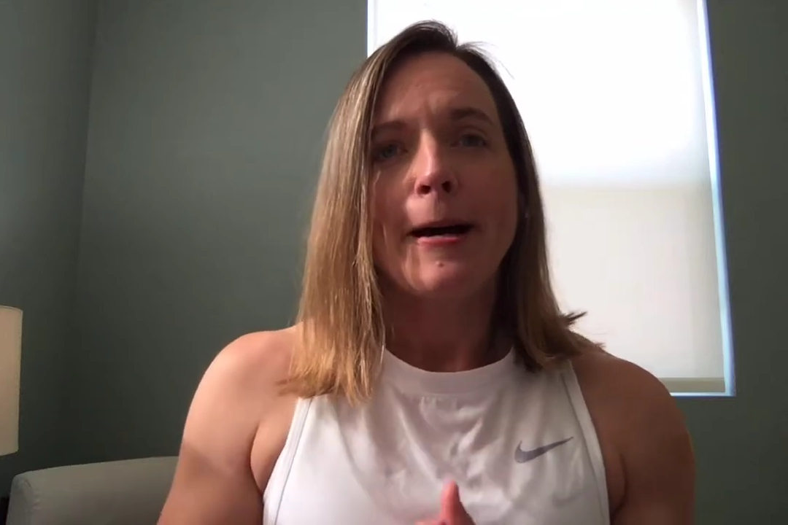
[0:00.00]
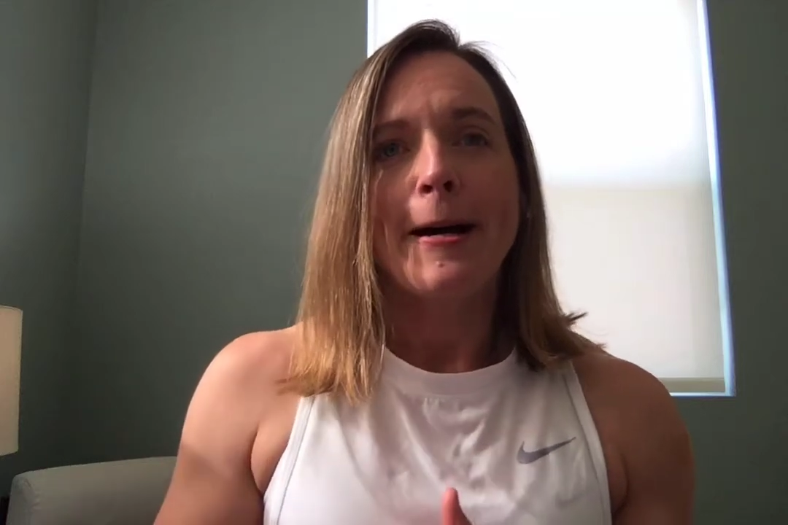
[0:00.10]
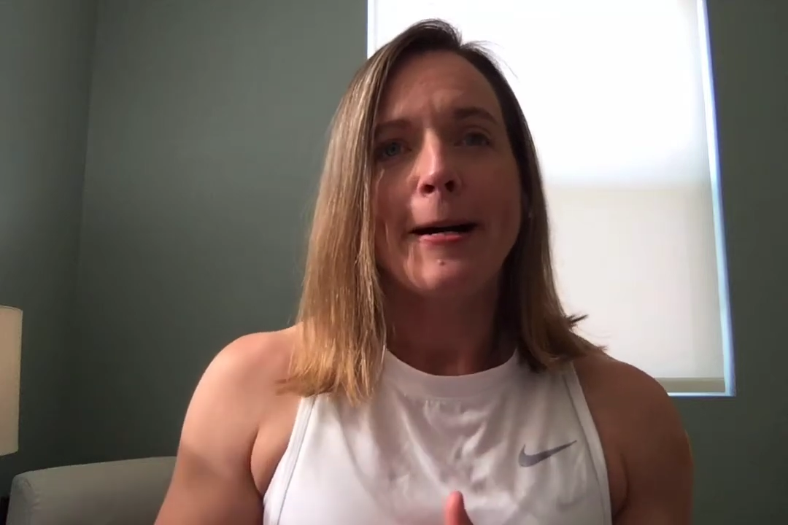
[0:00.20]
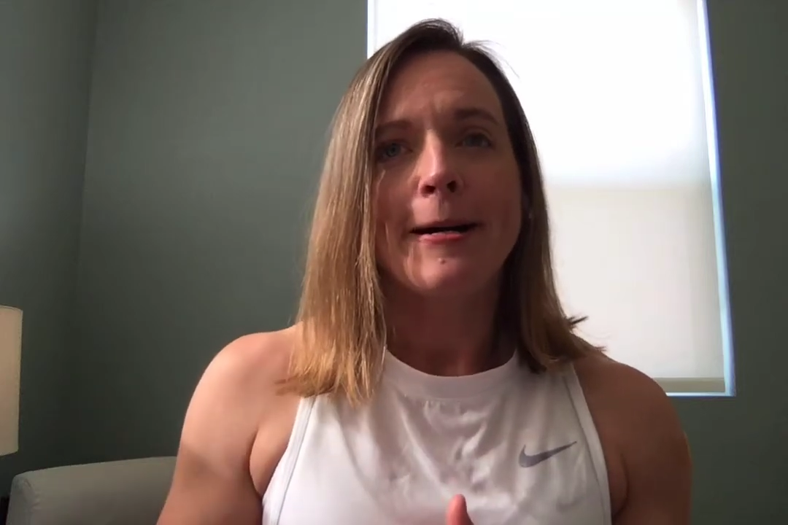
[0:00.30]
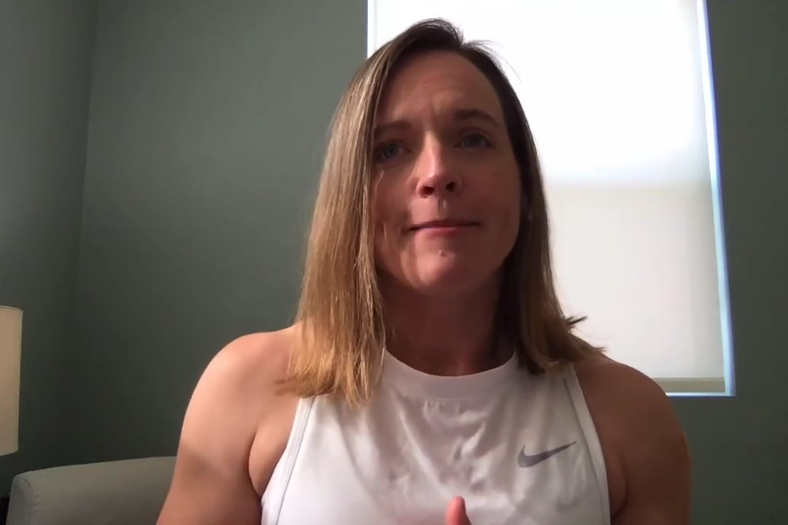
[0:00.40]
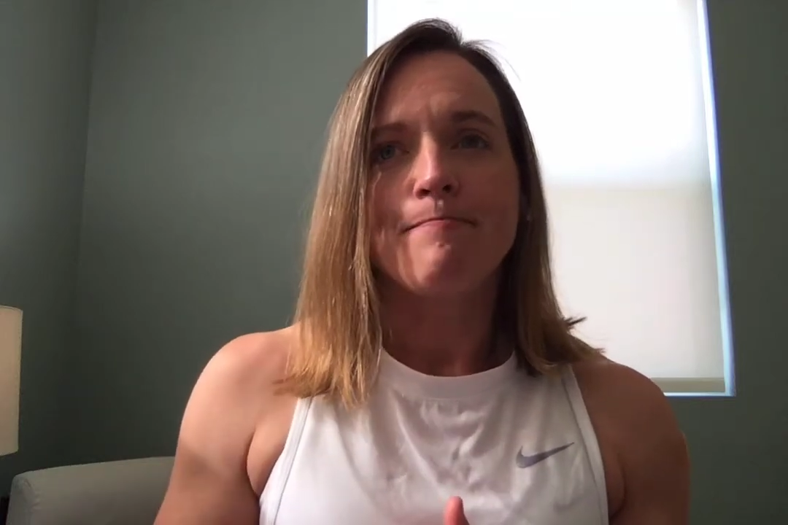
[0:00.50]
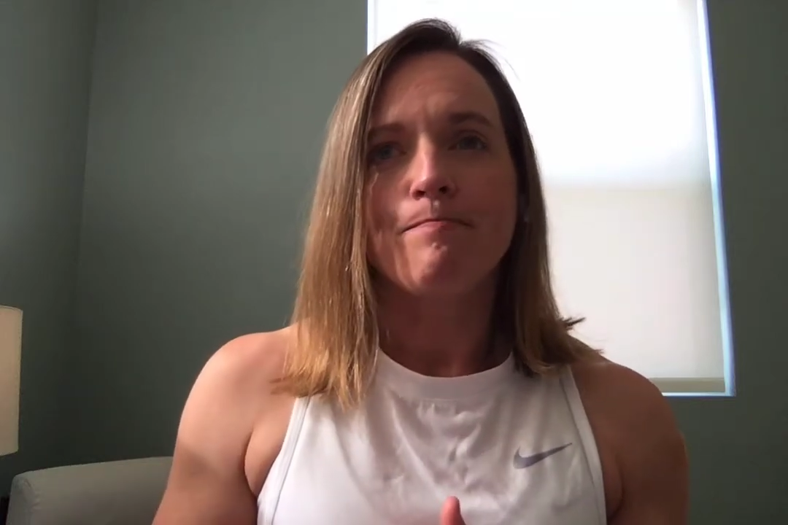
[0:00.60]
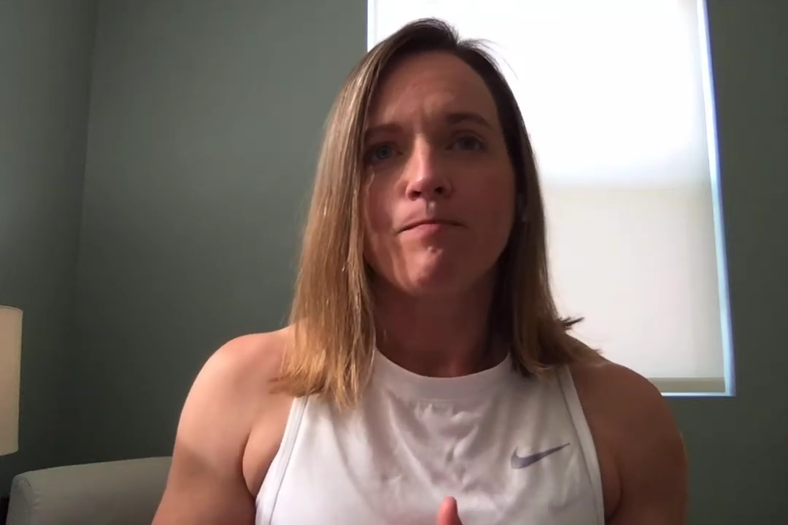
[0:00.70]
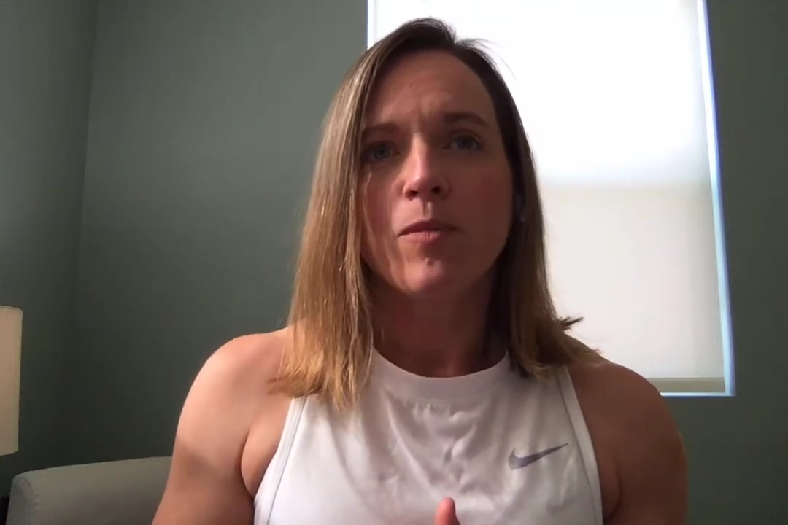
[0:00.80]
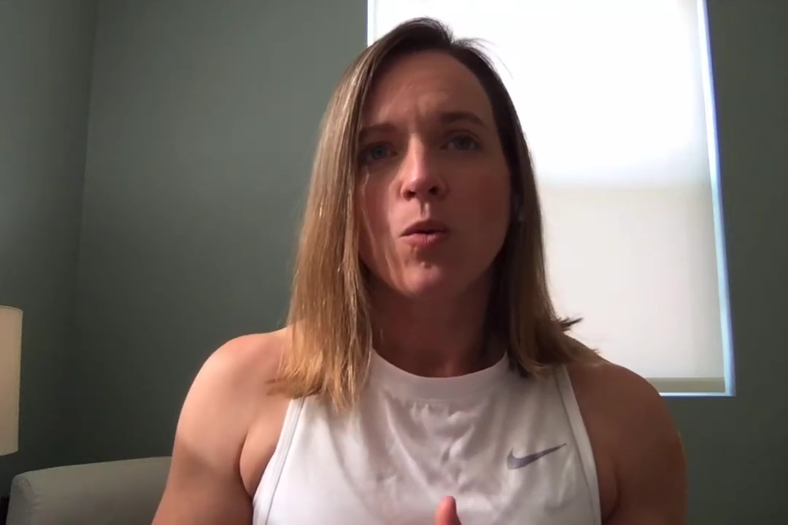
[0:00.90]

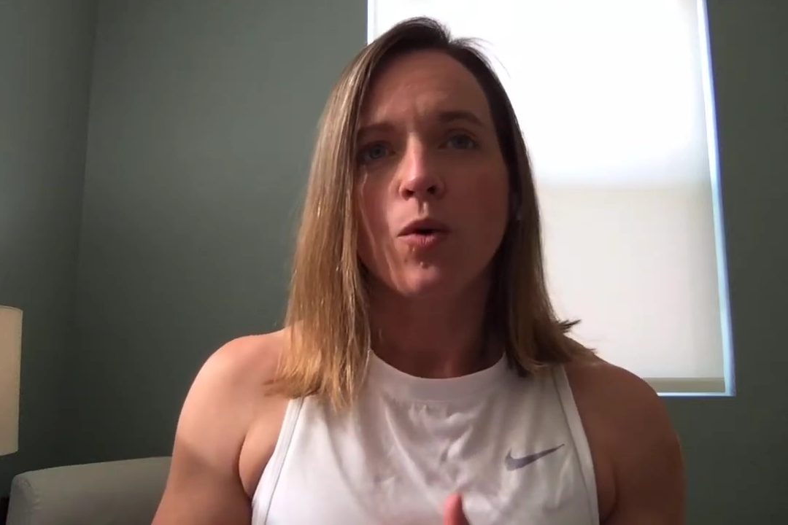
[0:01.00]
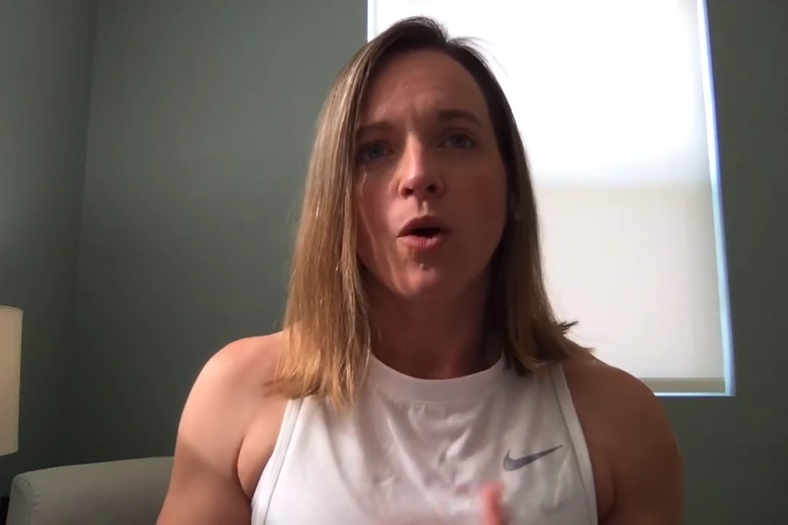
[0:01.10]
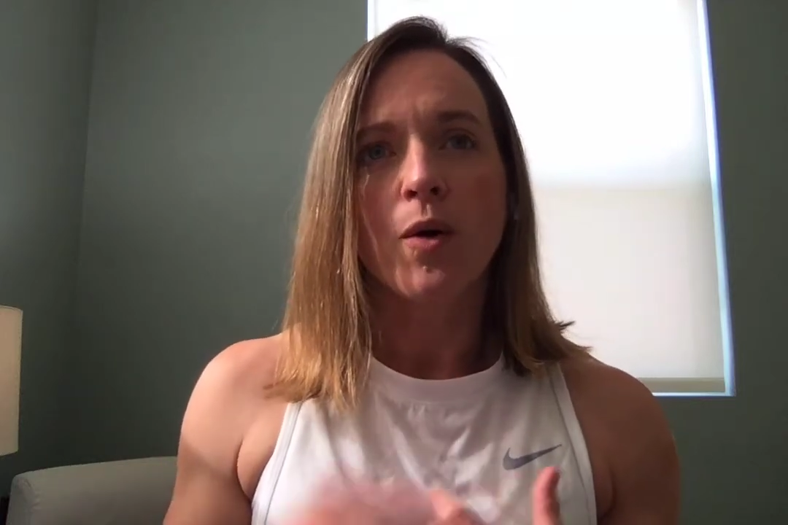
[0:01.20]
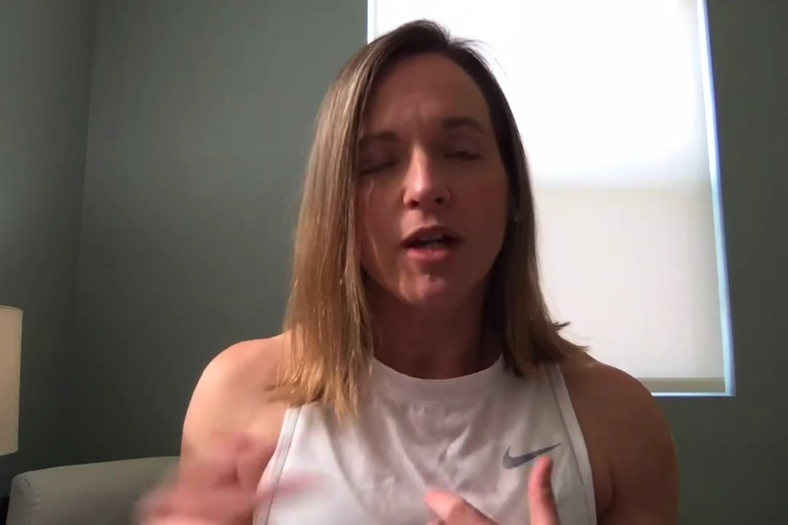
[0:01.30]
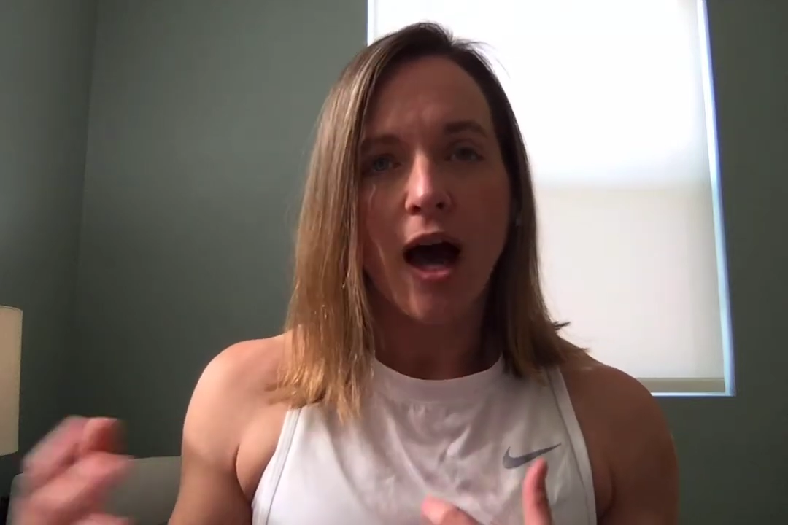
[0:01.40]
We're going to